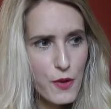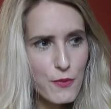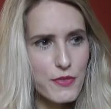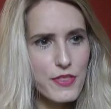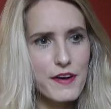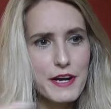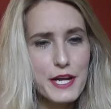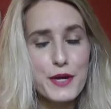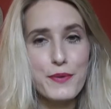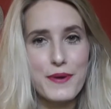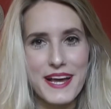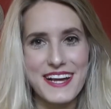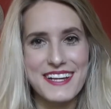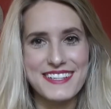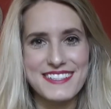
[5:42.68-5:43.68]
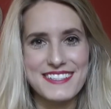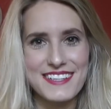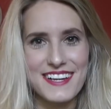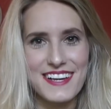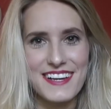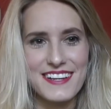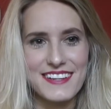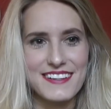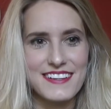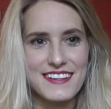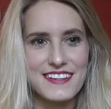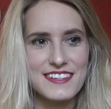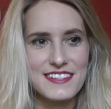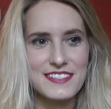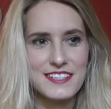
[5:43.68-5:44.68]
were very quick to
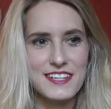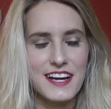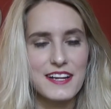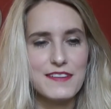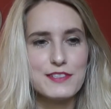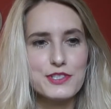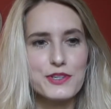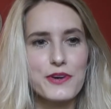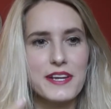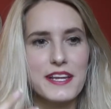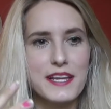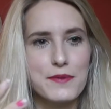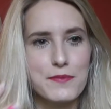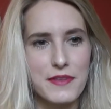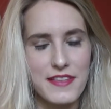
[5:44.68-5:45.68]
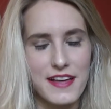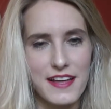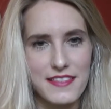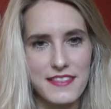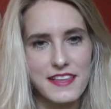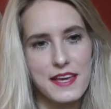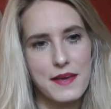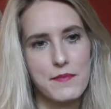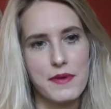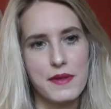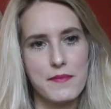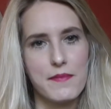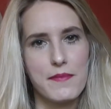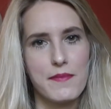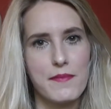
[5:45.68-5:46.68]
kind of join in with that
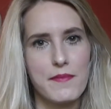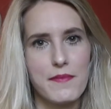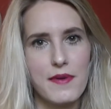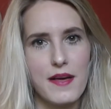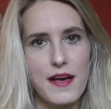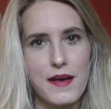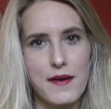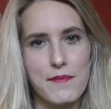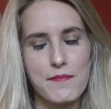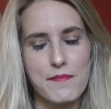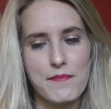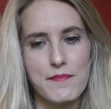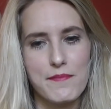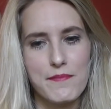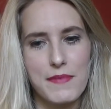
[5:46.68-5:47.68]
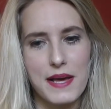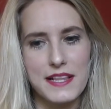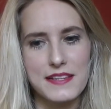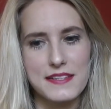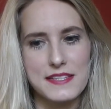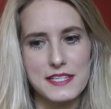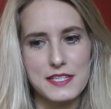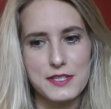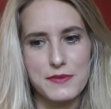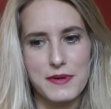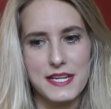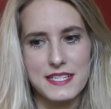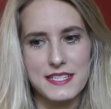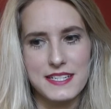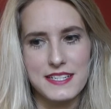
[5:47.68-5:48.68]
theme and make the
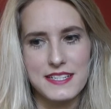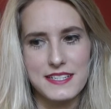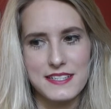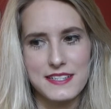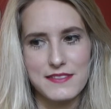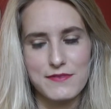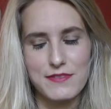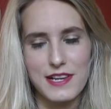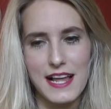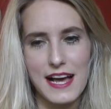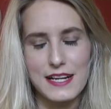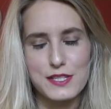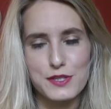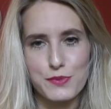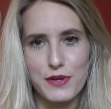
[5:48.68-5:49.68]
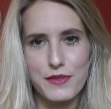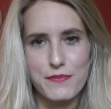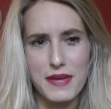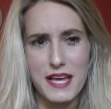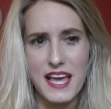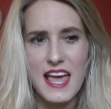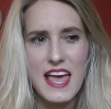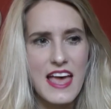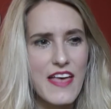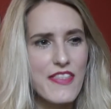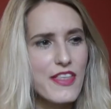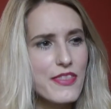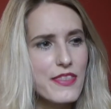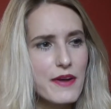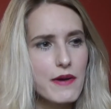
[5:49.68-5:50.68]
situation relaxed with me. And
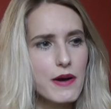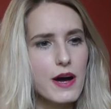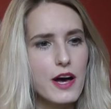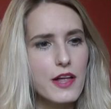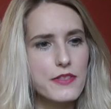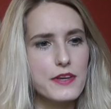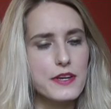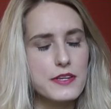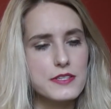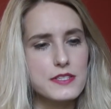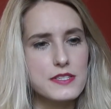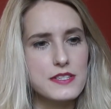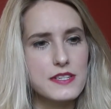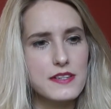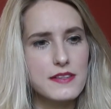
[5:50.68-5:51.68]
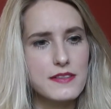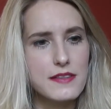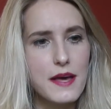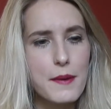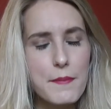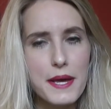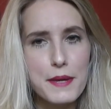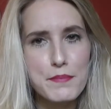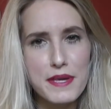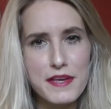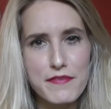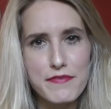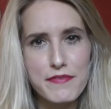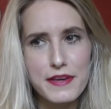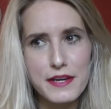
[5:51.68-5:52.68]
then there are others that made me
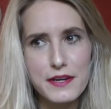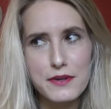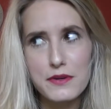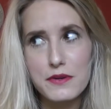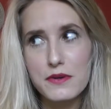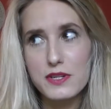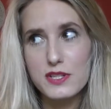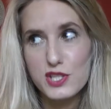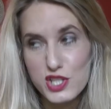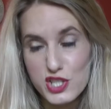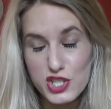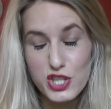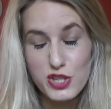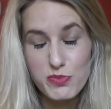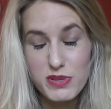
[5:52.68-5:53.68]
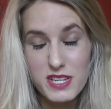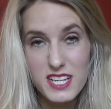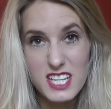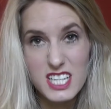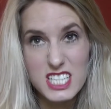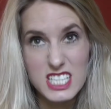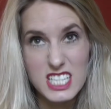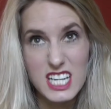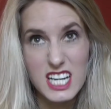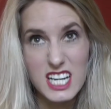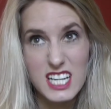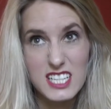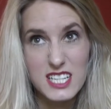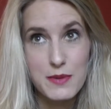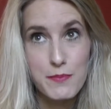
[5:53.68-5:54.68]
feel stupid
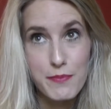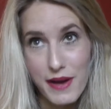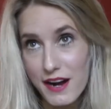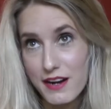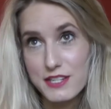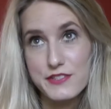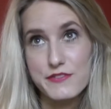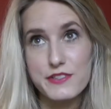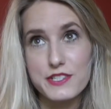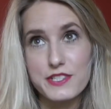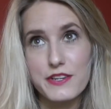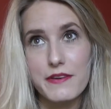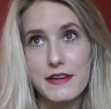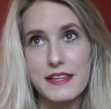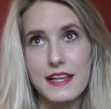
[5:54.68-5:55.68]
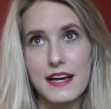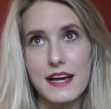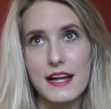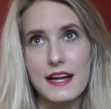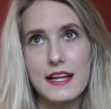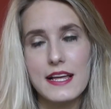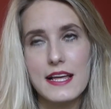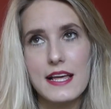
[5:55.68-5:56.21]
and embarrassed for doing that,